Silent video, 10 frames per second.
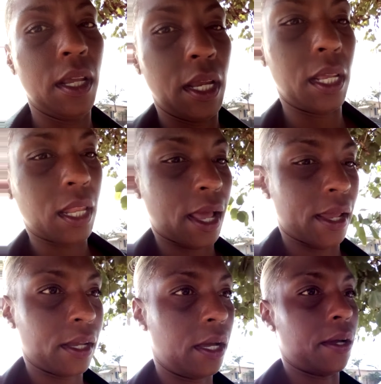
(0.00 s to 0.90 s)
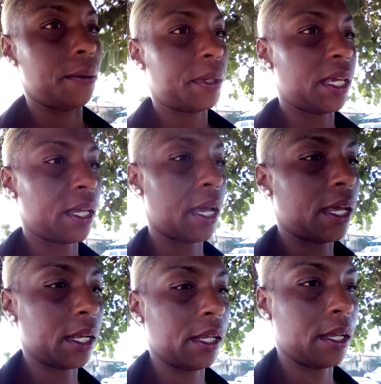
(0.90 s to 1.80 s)
And like Kid
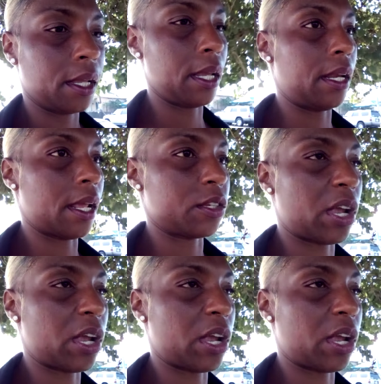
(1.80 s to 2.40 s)
Cudi and that